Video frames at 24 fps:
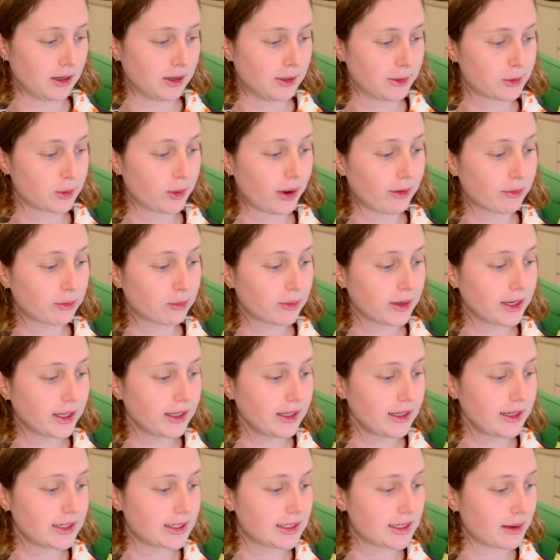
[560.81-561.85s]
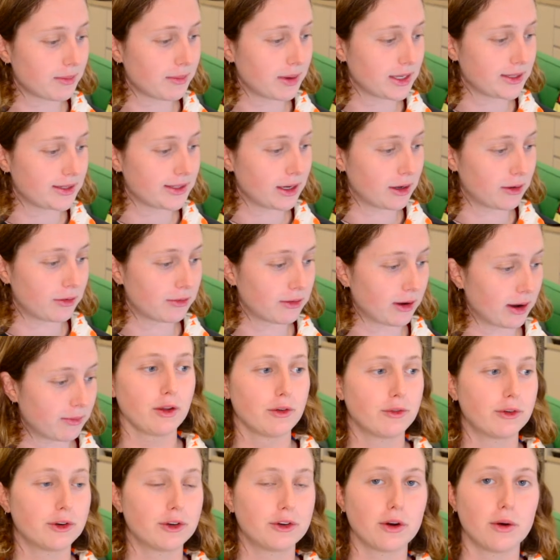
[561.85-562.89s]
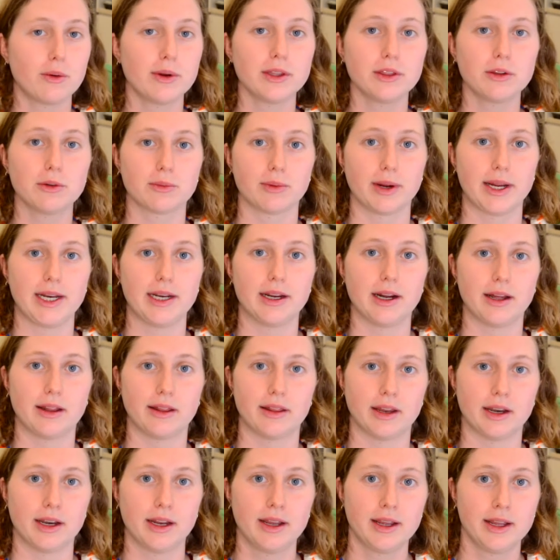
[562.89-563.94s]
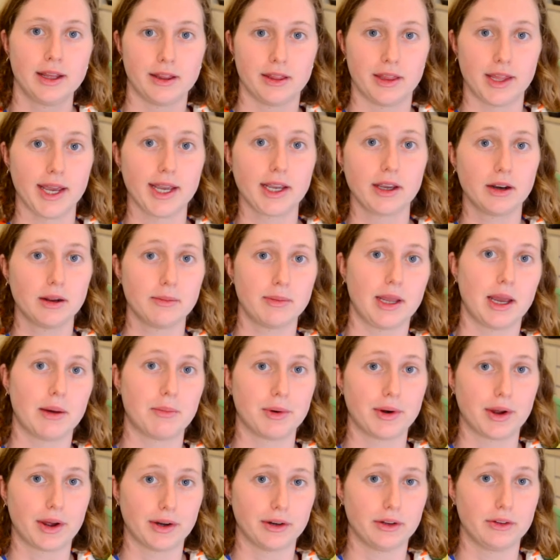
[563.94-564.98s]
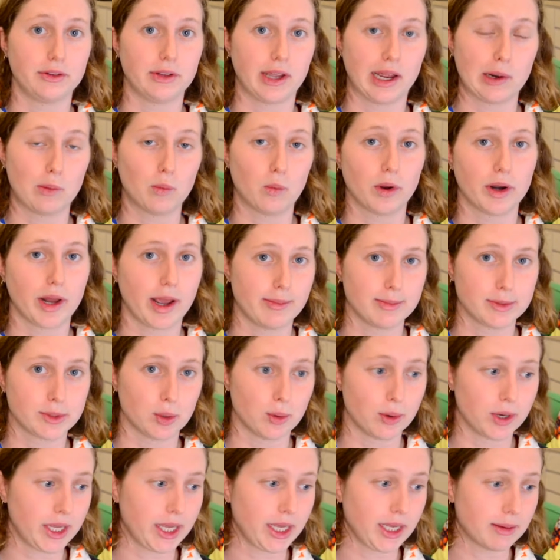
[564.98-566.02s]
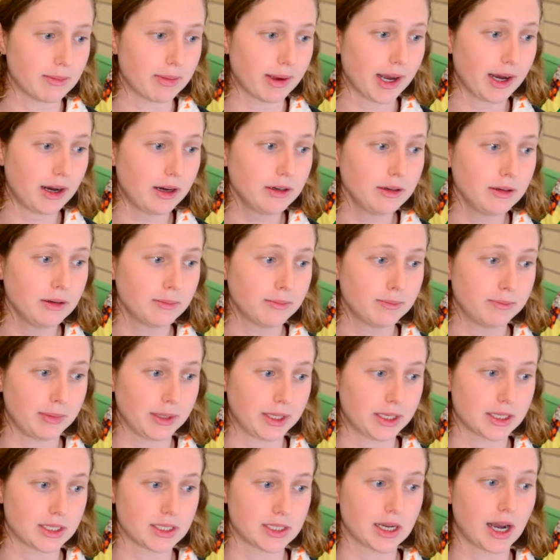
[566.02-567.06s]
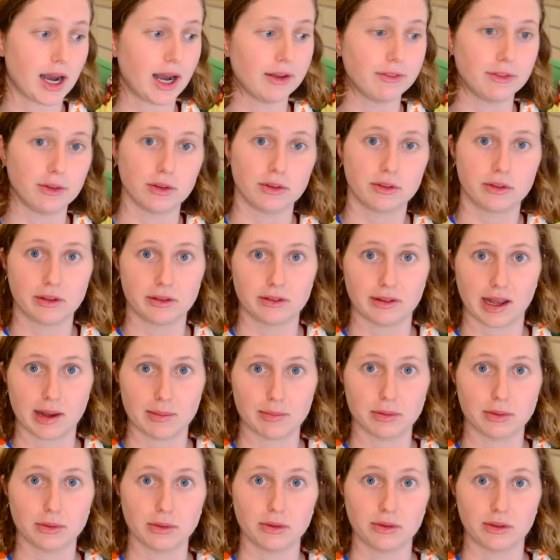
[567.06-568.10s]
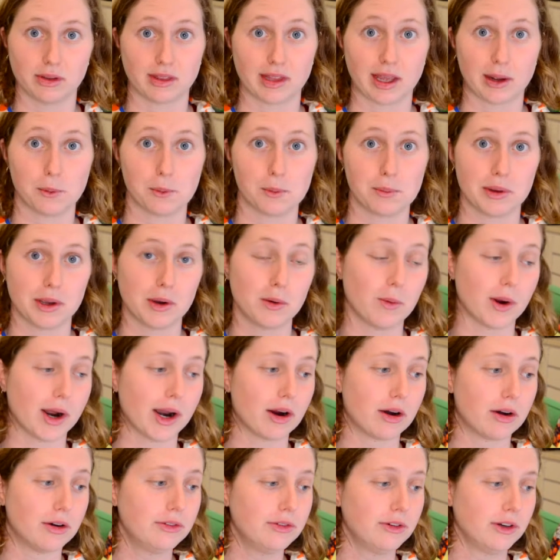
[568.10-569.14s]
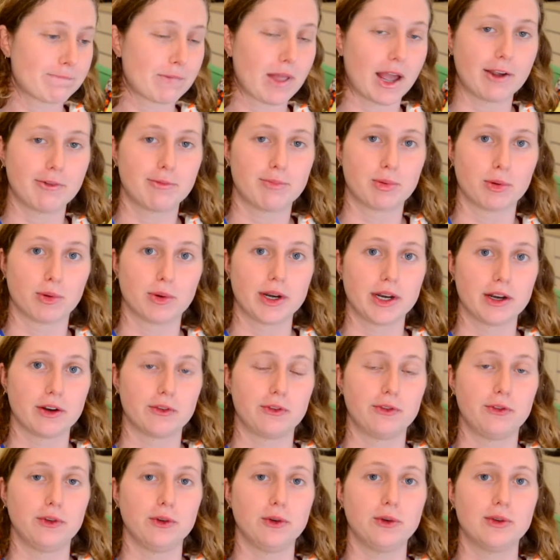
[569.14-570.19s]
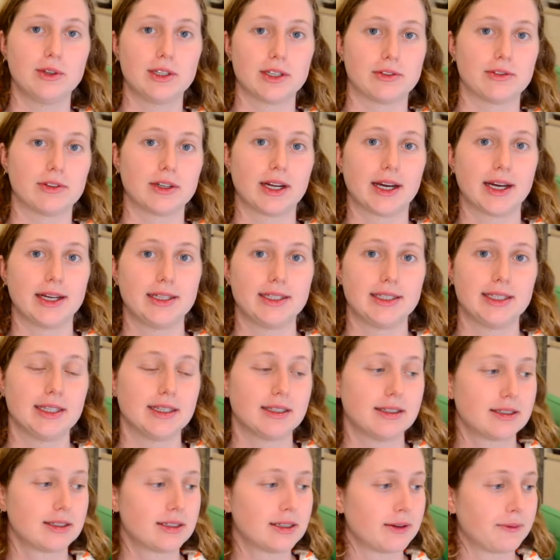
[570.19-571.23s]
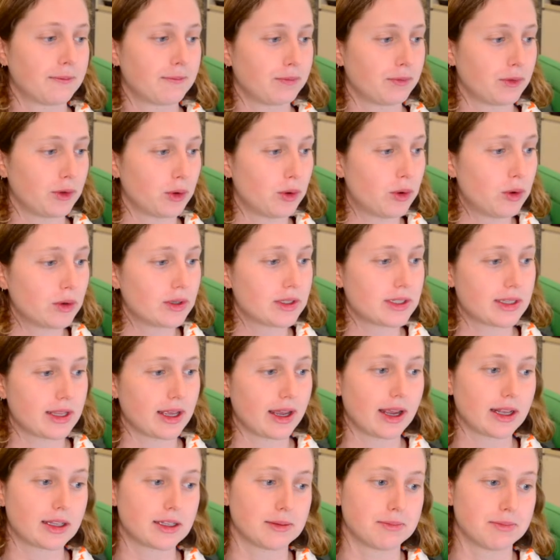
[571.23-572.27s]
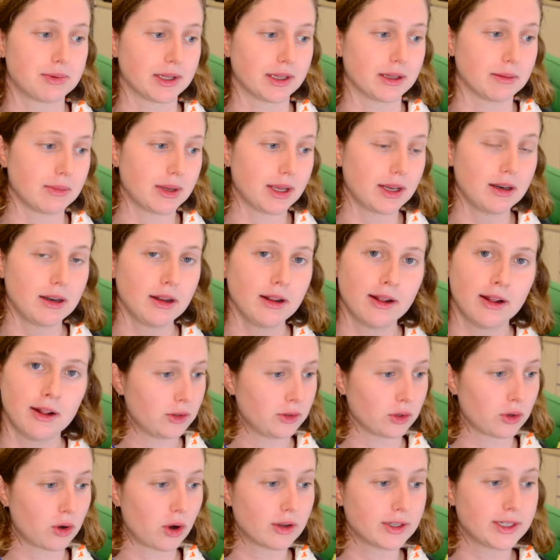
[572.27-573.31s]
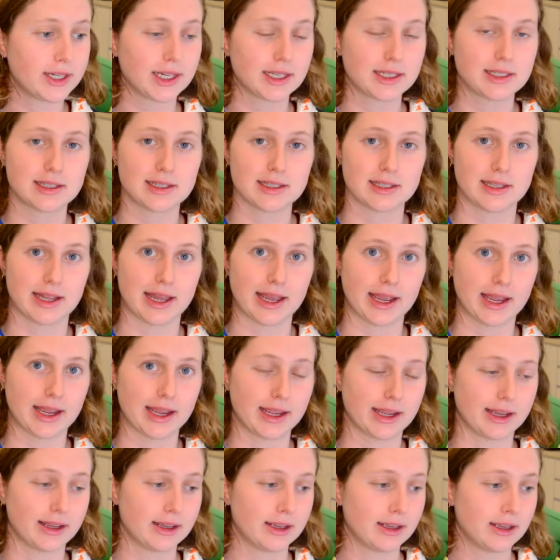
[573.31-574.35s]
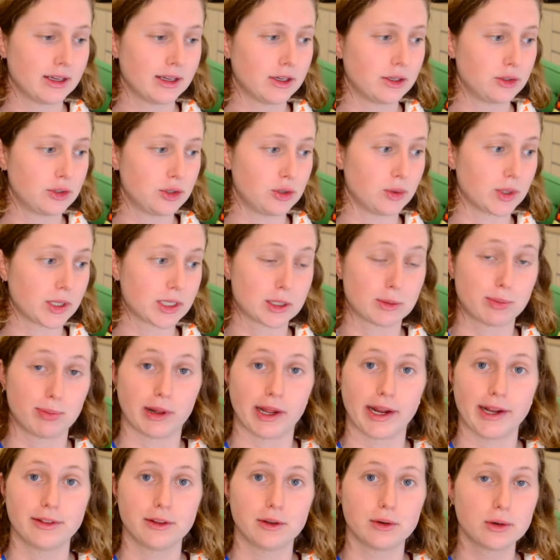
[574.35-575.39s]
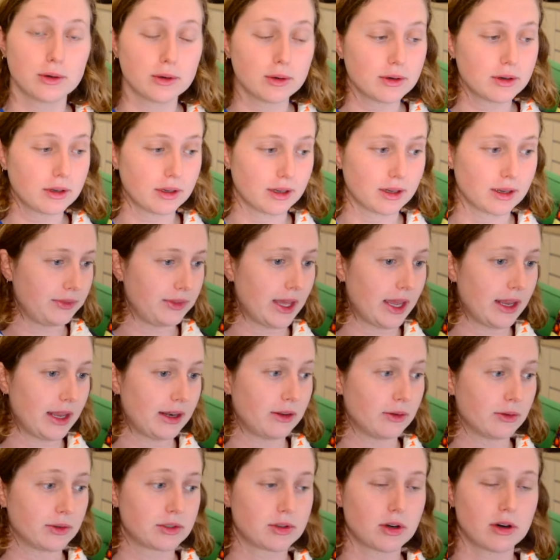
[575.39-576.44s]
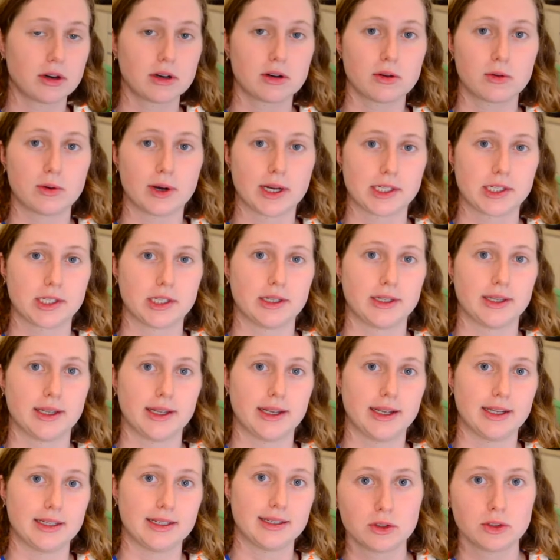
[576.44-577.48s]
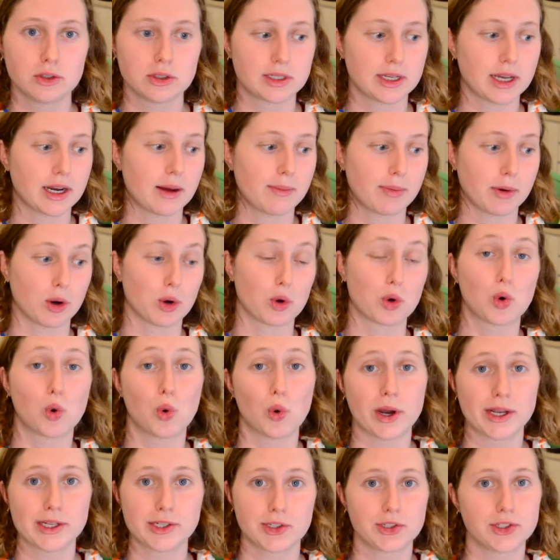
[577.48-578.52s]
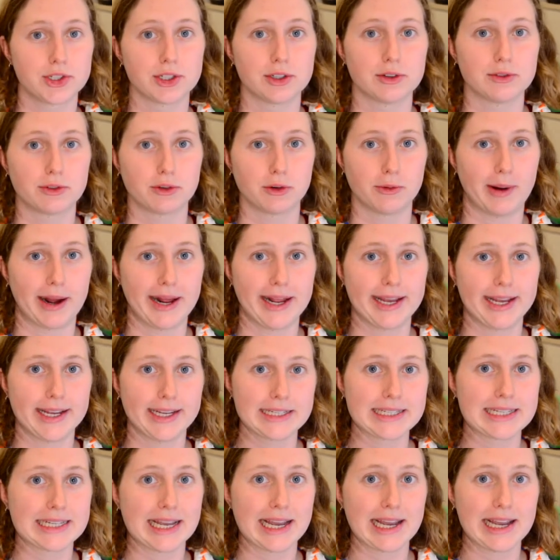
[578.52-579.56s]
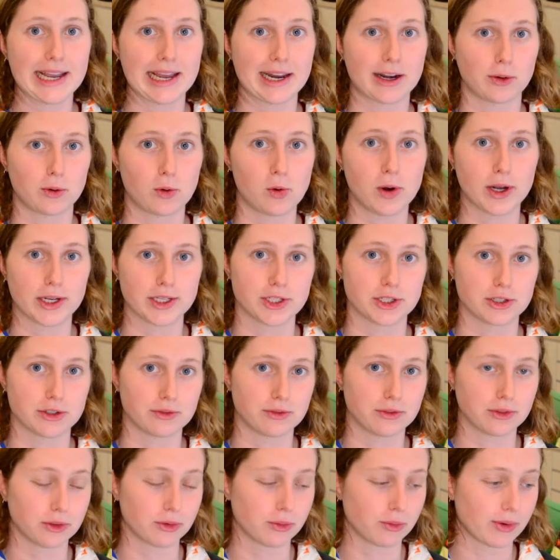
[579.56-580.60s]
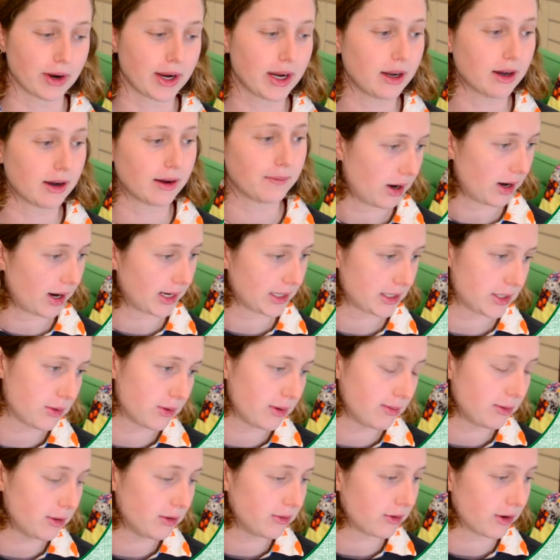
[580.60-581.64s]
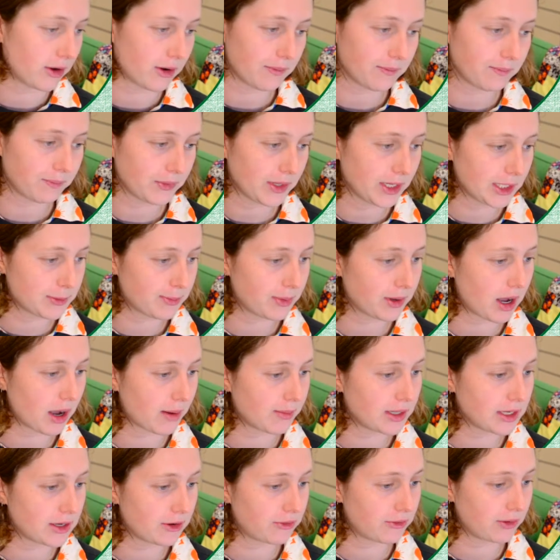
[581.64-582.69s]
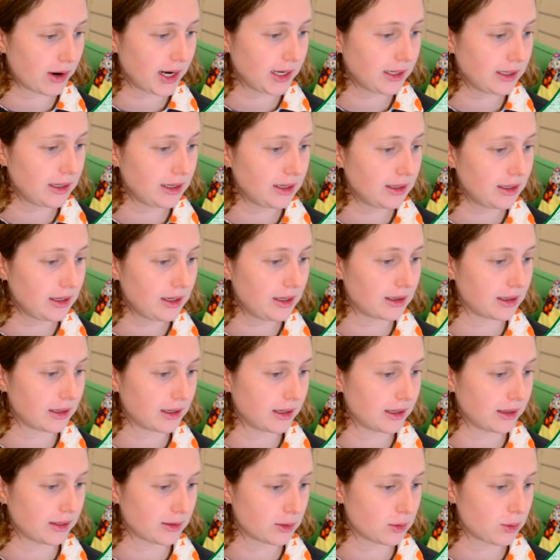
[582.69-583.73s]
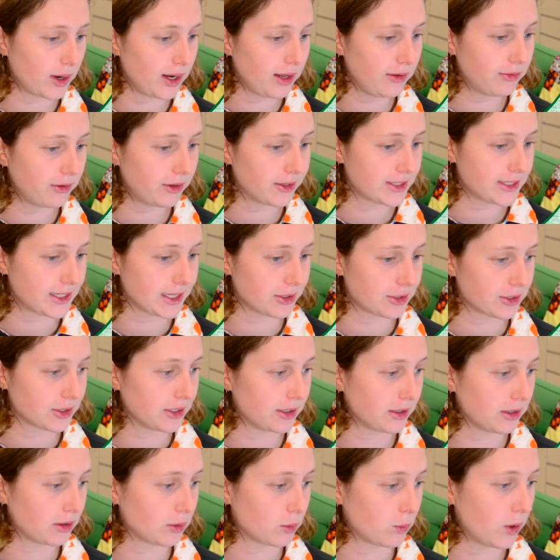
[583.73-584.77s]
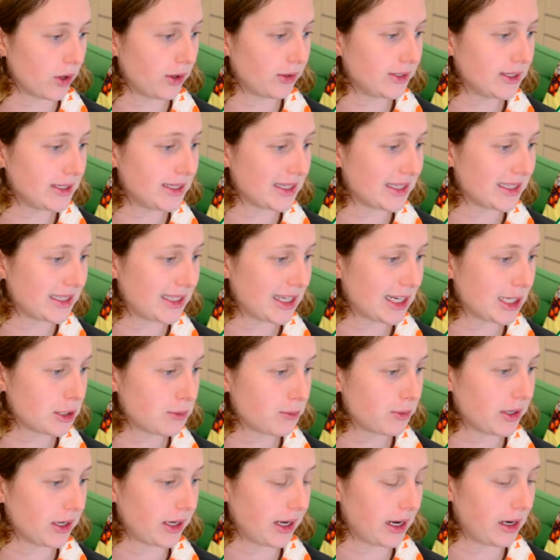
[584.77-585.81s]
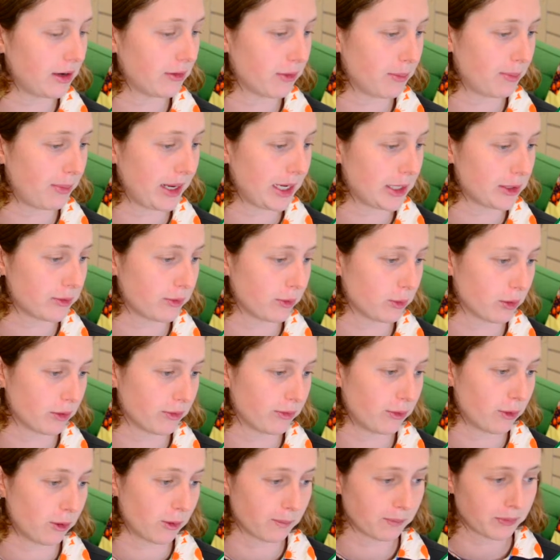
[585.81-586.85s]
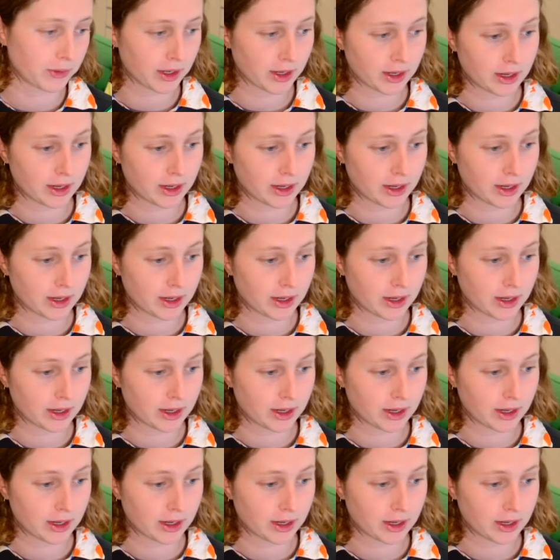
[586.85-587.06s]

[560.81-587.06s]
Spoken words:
So I've really set myself up for showing the reader that they're going to be able to understand what I'm talking about because I've used examples that they would be aware of. I've brought in a few different ideas. The hook's there to bring them in. The context is there to explain the hook. Then the rhetorical question is to set up a question for my essay and a question for the reader. All right, so we move on. It's becoming frighteningly clear in the 21st century that the world is in desperate need of a peaceful reform.